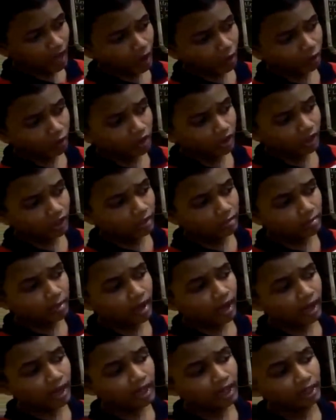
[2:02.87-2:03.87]
the Outer
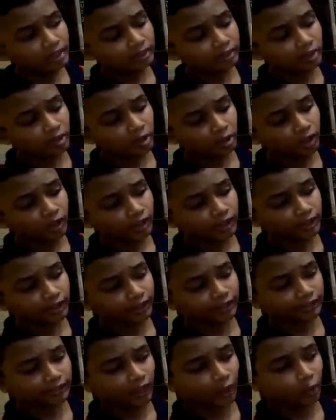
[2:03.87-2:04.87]
Himalaya is
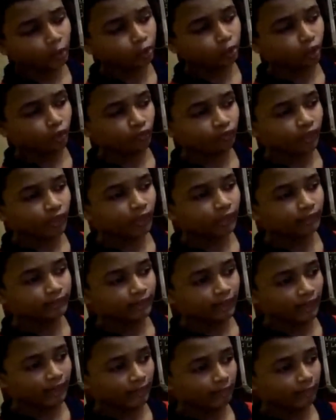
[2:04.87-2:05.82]
located south of the Lesser